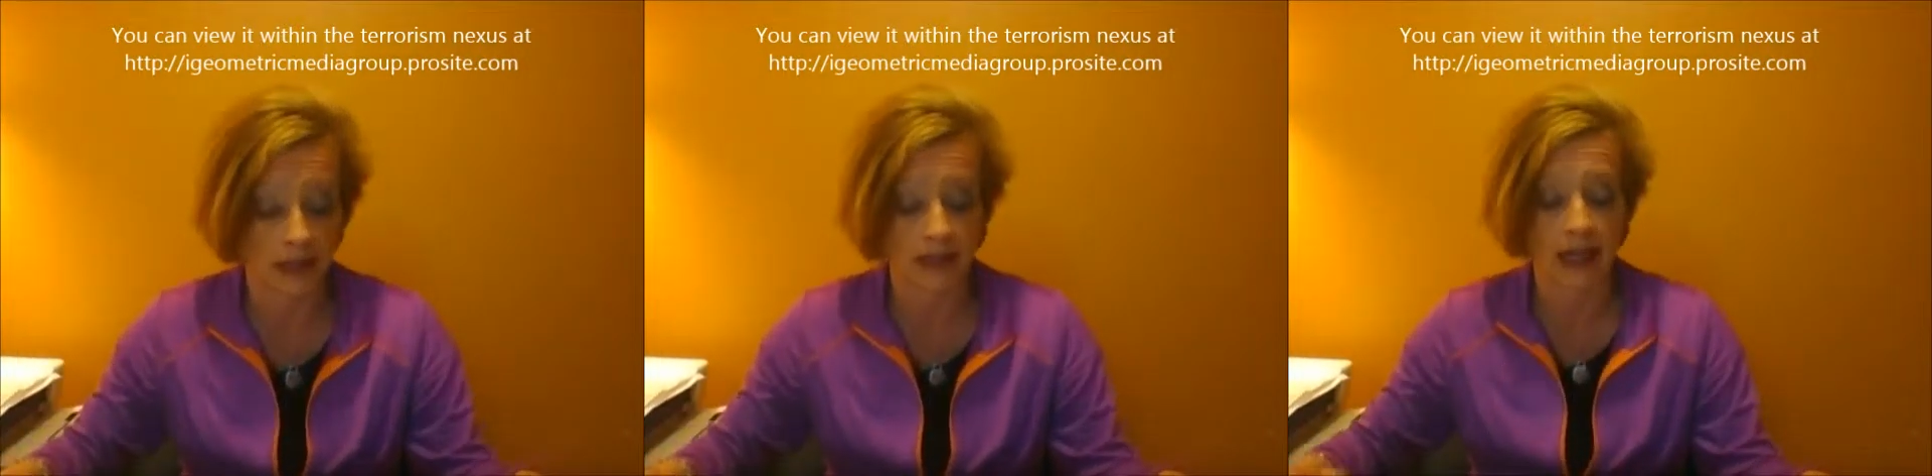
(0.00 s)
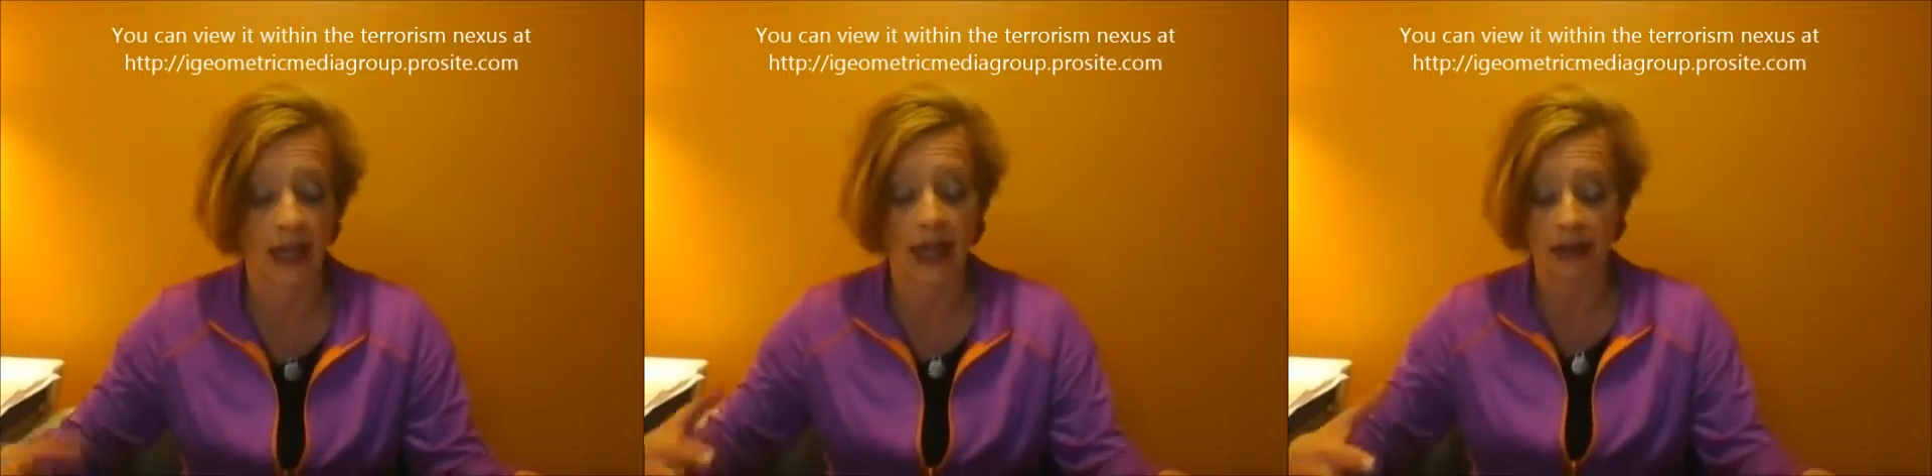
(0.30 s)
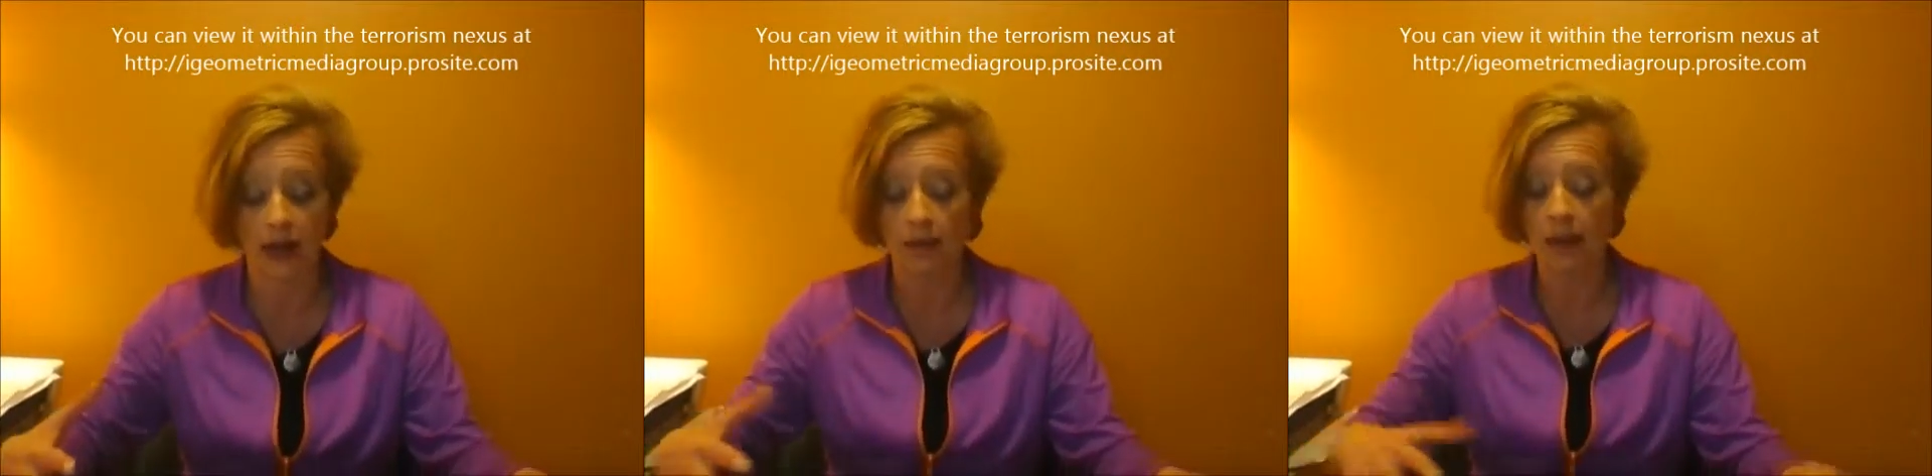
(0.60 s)
because I
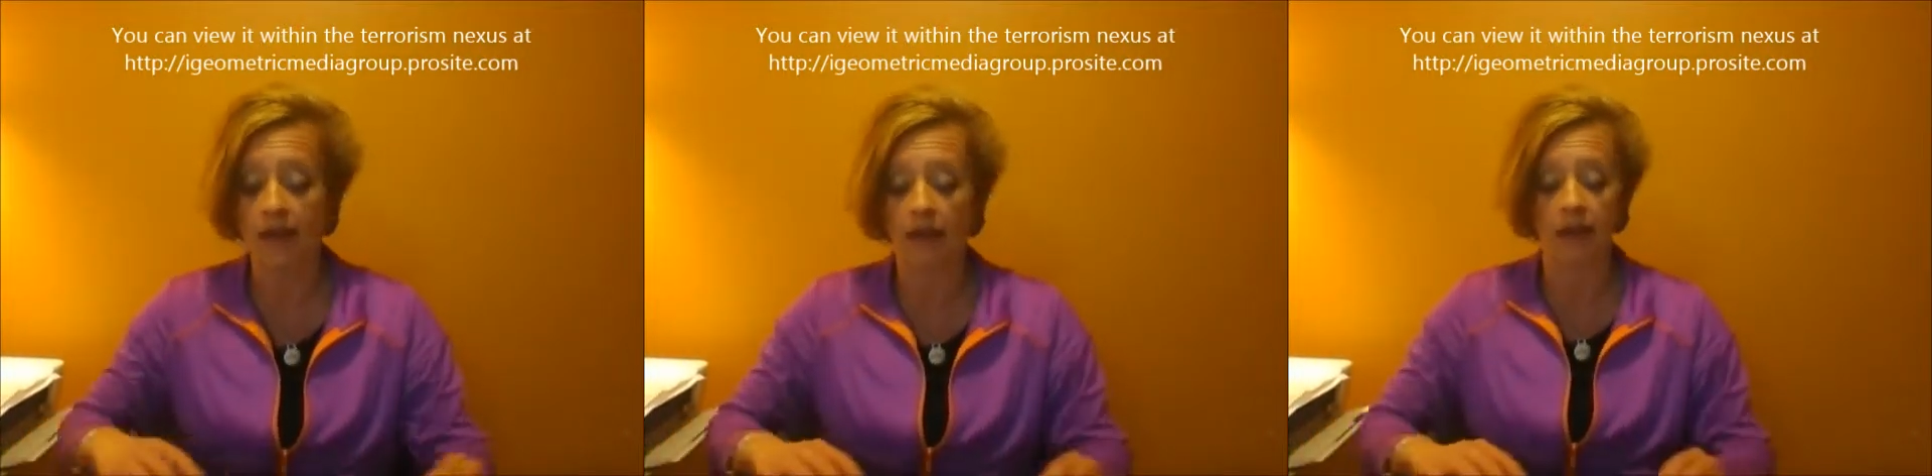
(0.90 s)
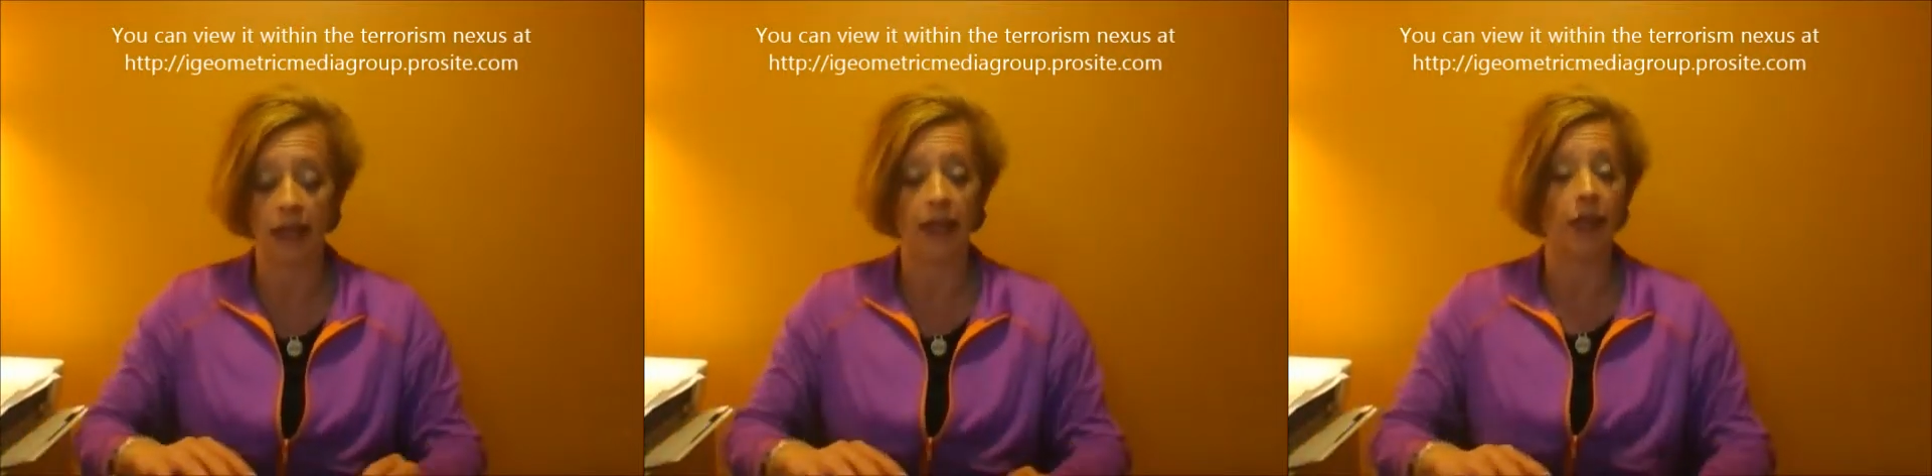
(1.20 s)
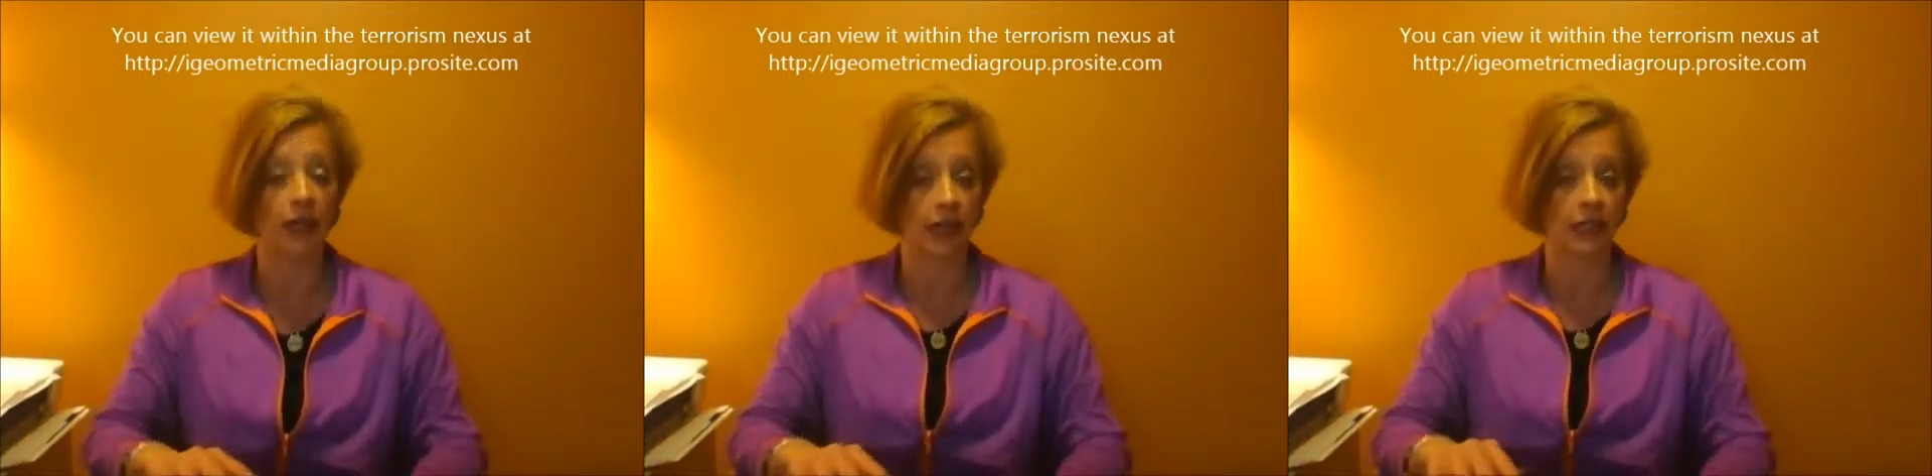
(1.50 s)
thought maybe that they
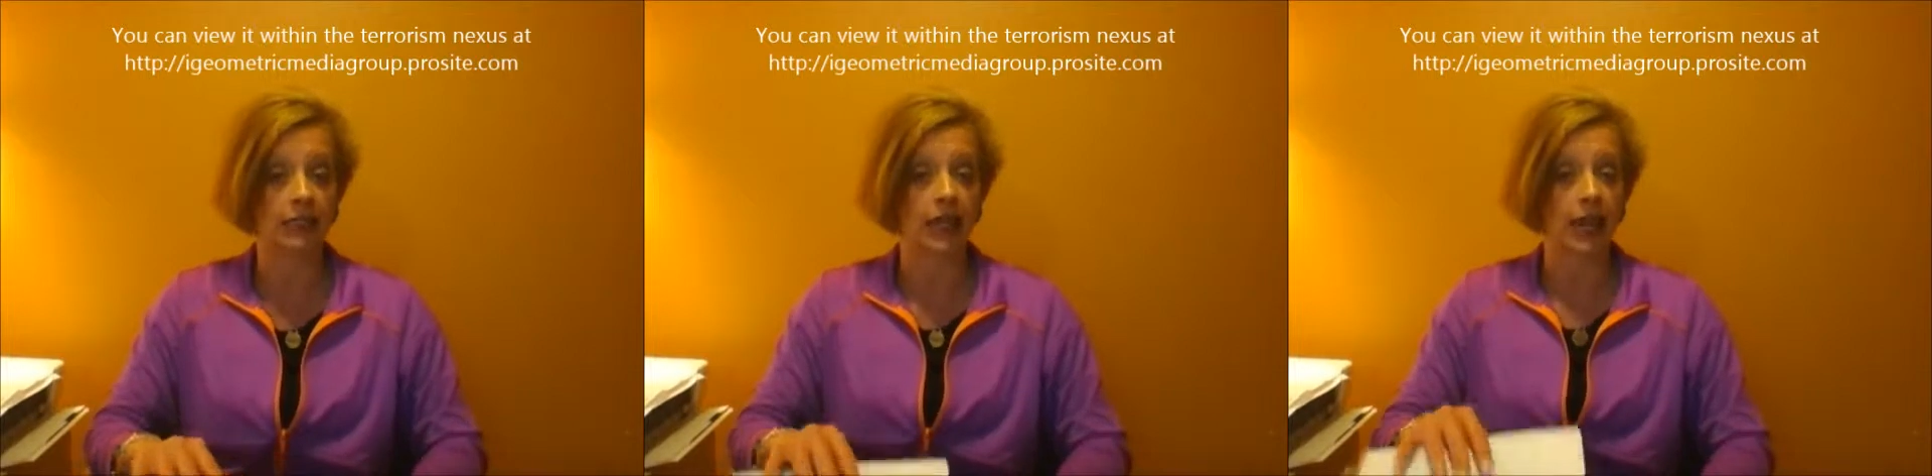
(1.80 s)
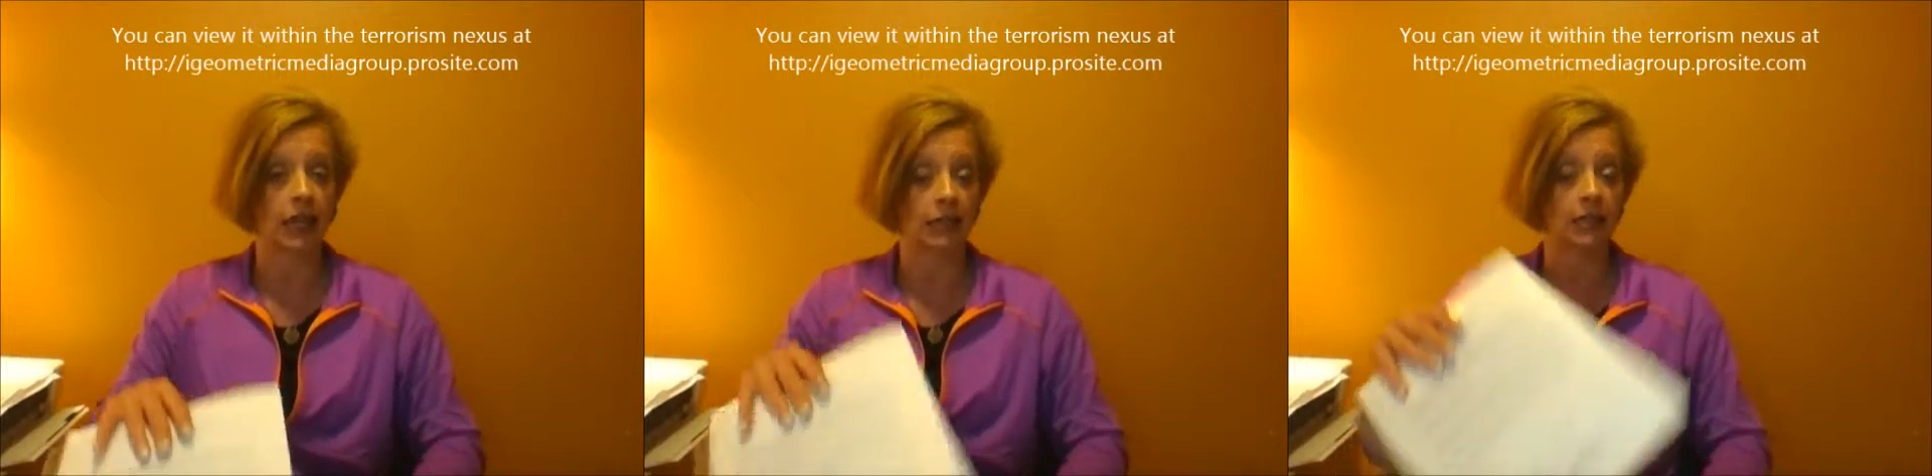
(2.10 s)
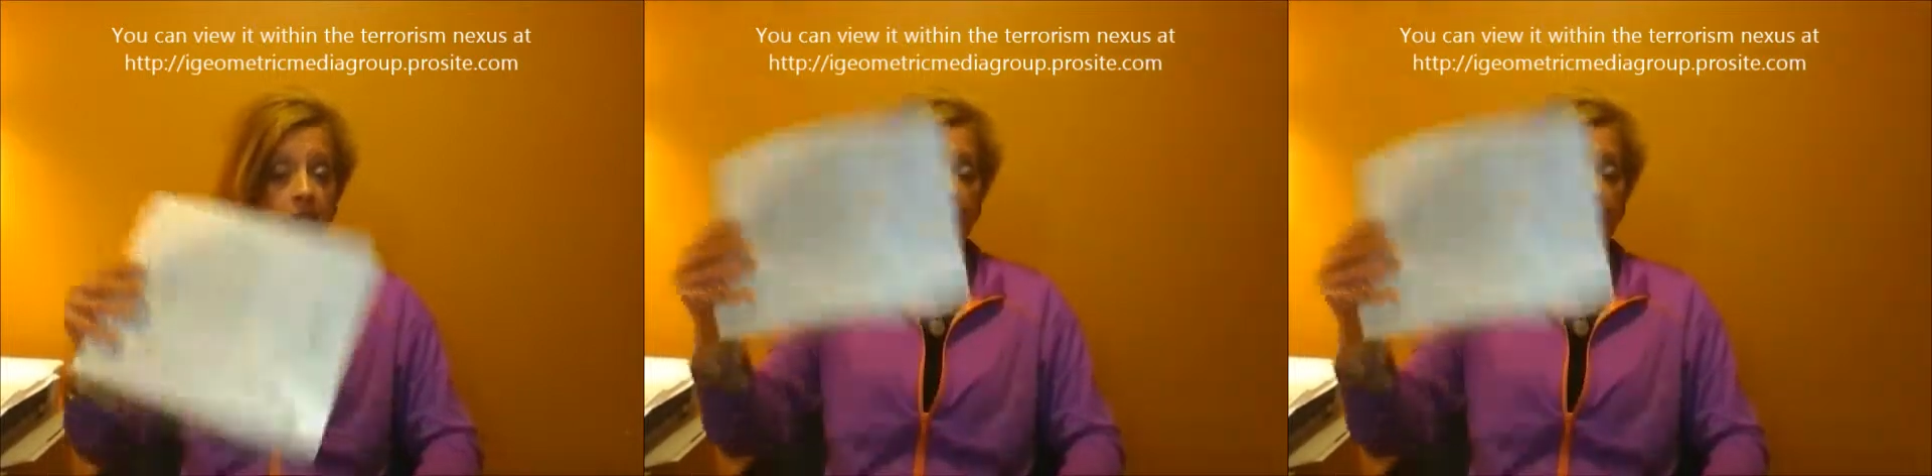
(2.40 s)
could contact